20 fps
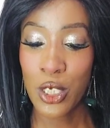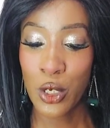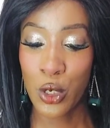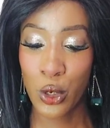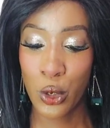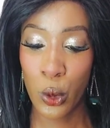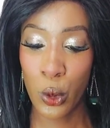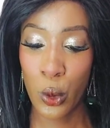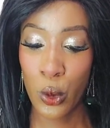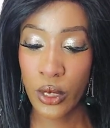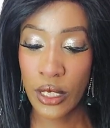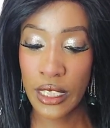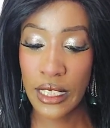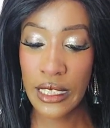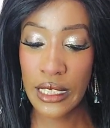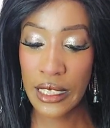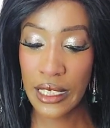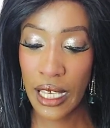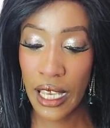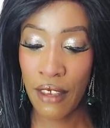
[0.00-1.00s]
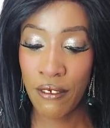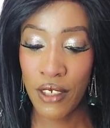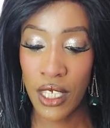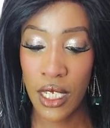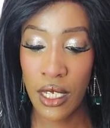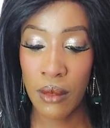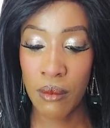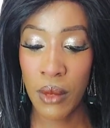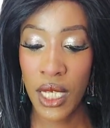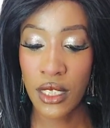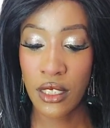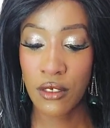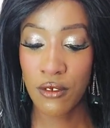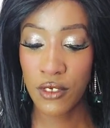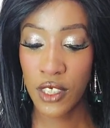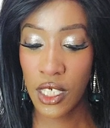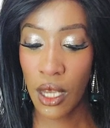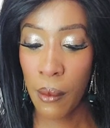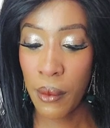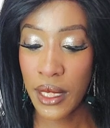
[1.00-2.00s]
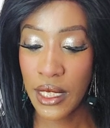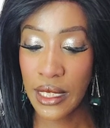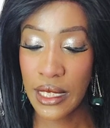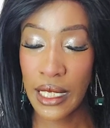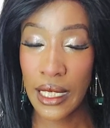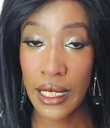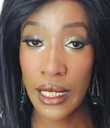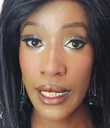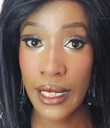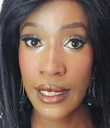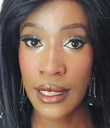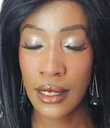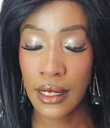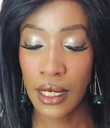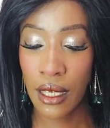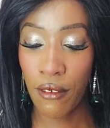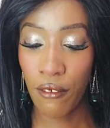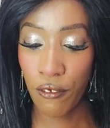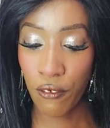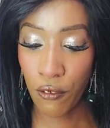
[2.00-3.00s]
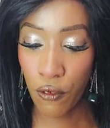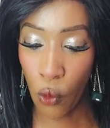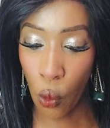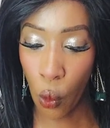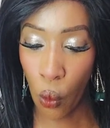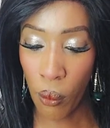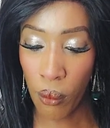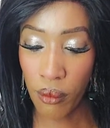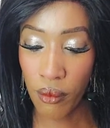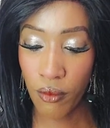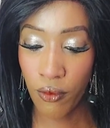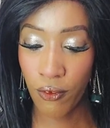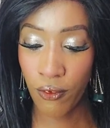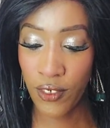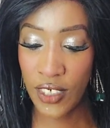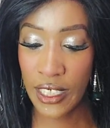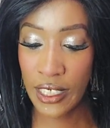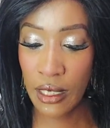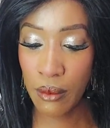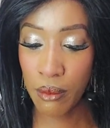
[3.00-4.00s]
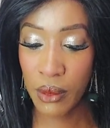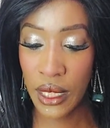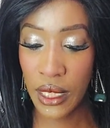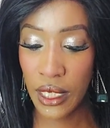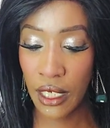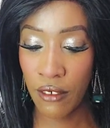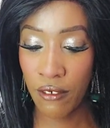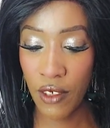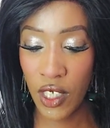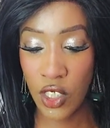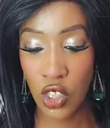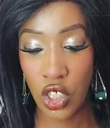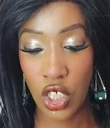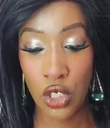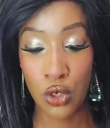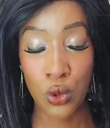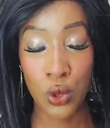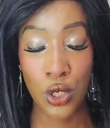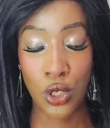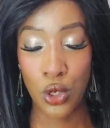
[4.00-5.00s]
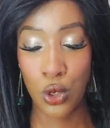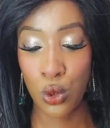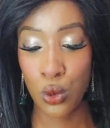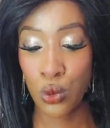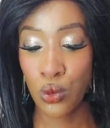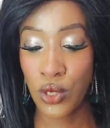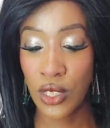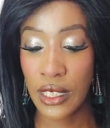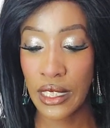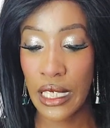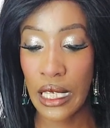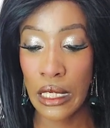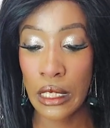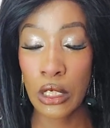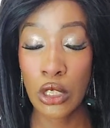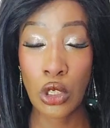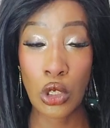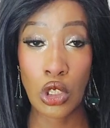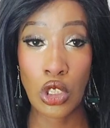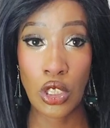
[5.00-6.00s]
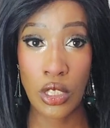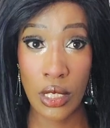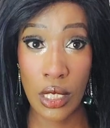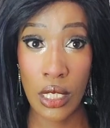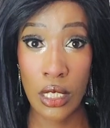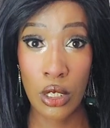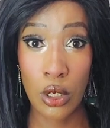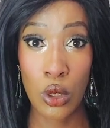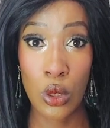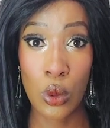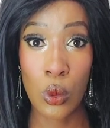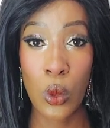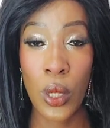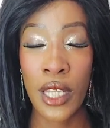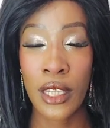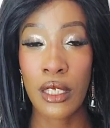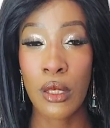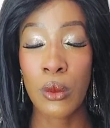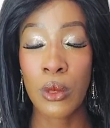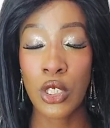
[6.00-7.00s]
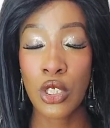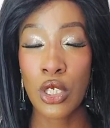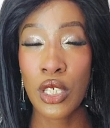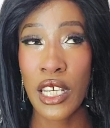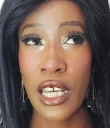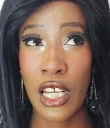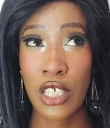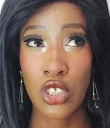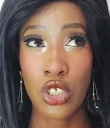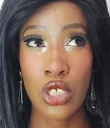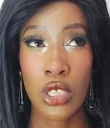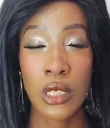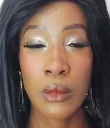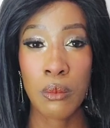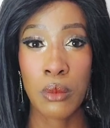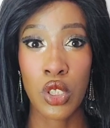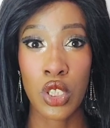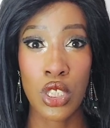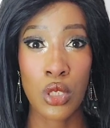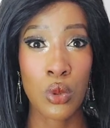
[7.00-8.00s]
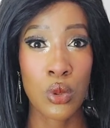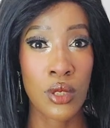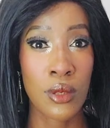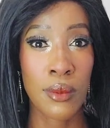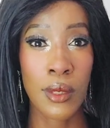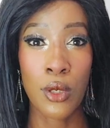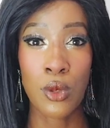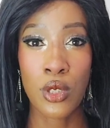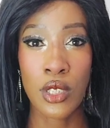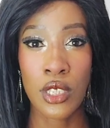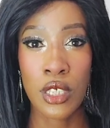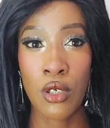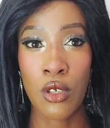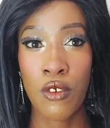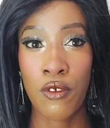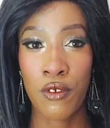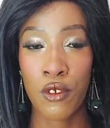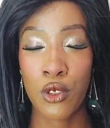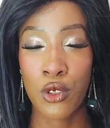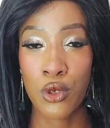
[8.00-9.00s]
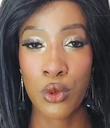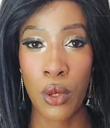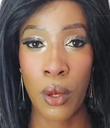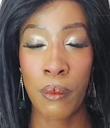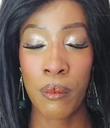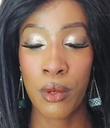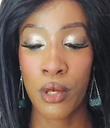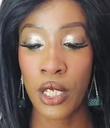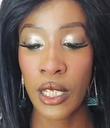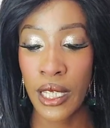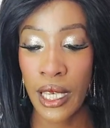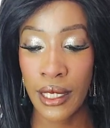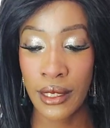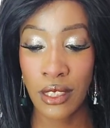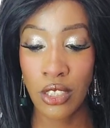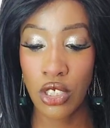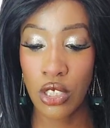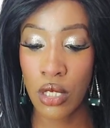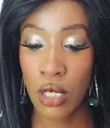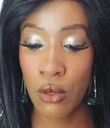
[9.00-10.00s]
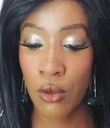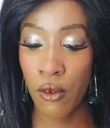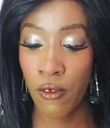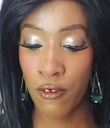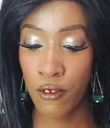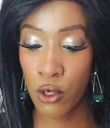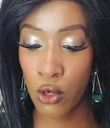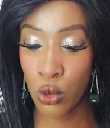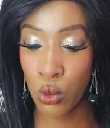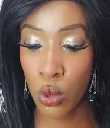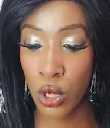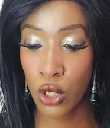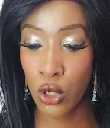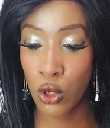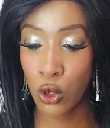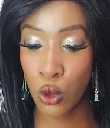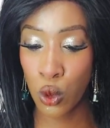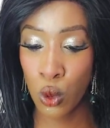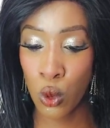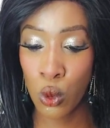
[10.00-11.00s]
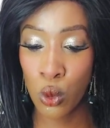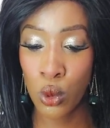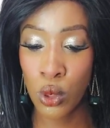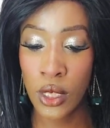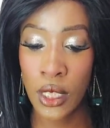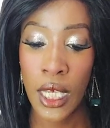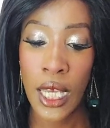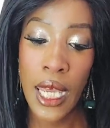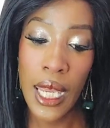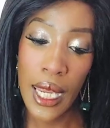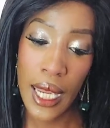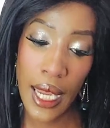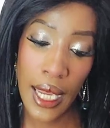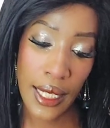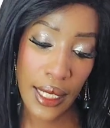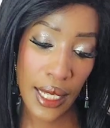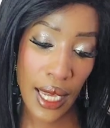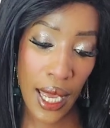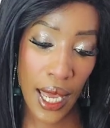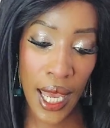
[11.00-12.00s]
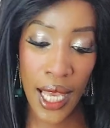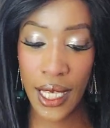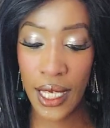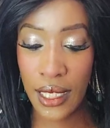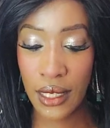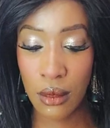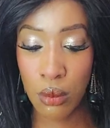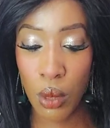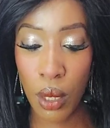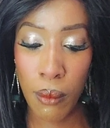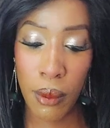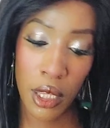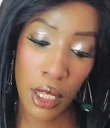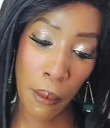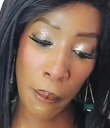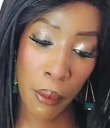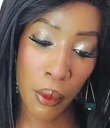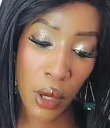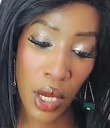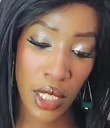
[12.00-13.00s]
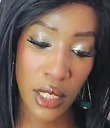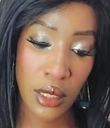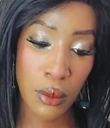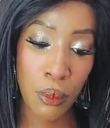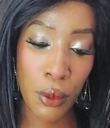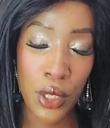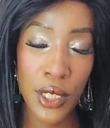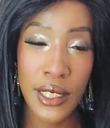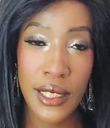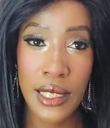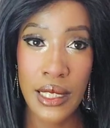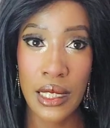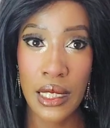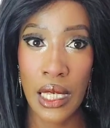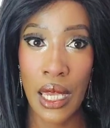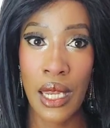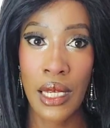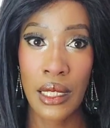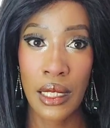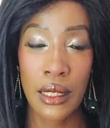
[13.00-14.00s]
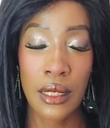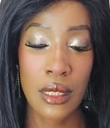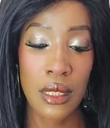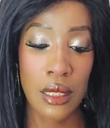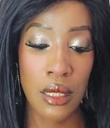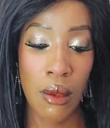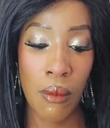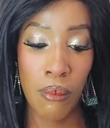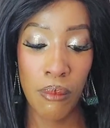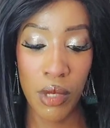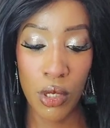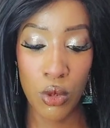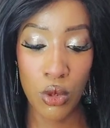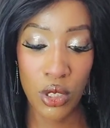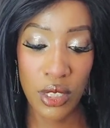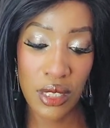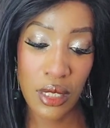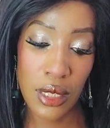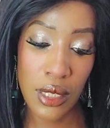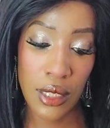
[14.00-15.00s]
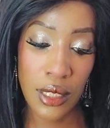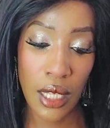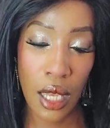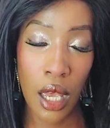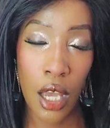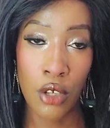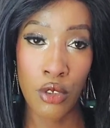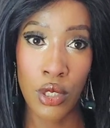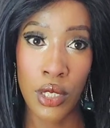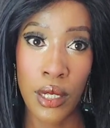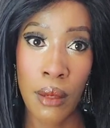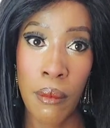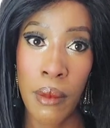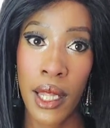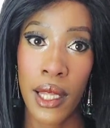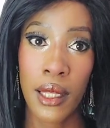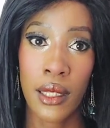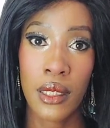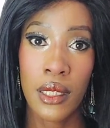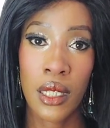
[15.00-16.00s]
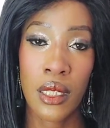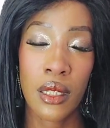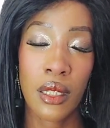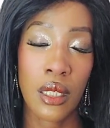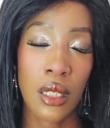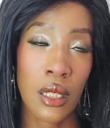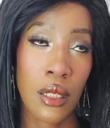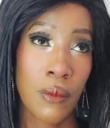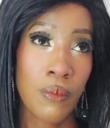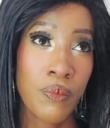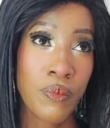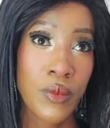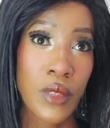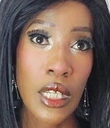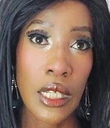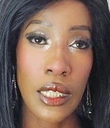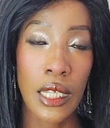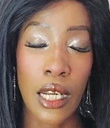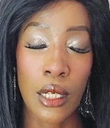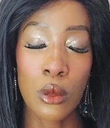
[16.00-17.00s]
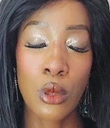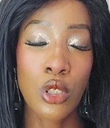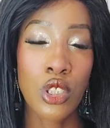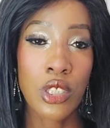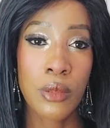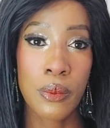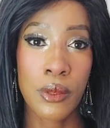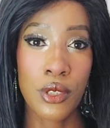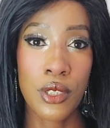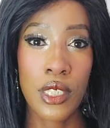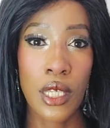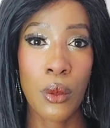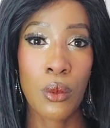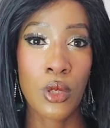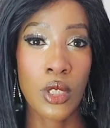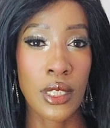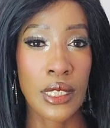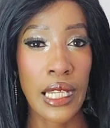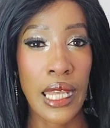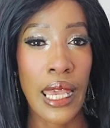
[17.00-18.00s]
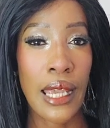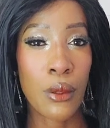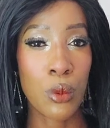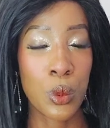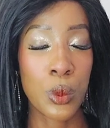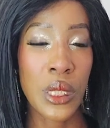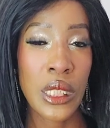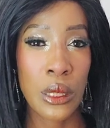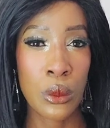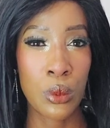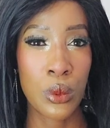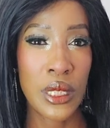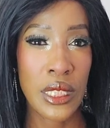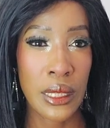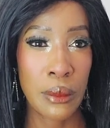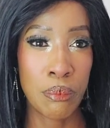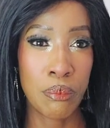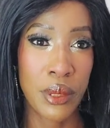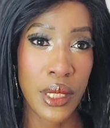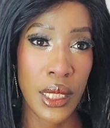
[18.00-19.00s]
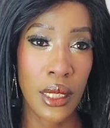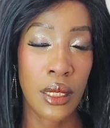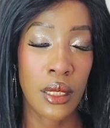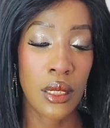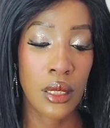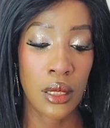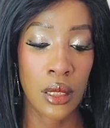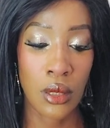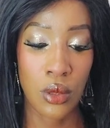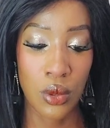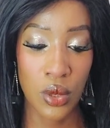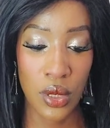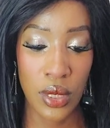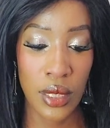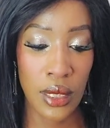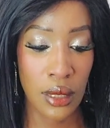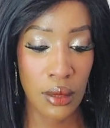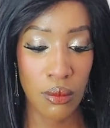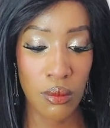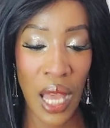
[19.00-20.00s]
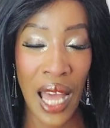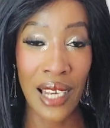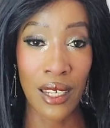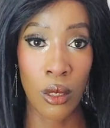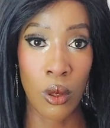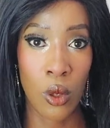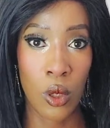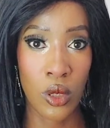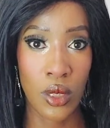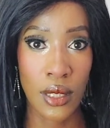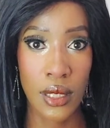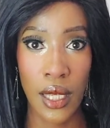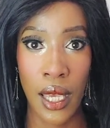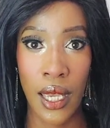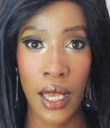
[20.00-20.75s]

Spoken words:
So this is the Even and Matte Vitamin C Cleansing Foam. Visibly evens and restores skin glow. And the reason I actually bought it was because the reviews were brilliant. The reviews were so good. And yeah, I guess maybe the price point is kind of the same, because this is 100 ml and the La Roche-Posay was like really, really big. It was a lot.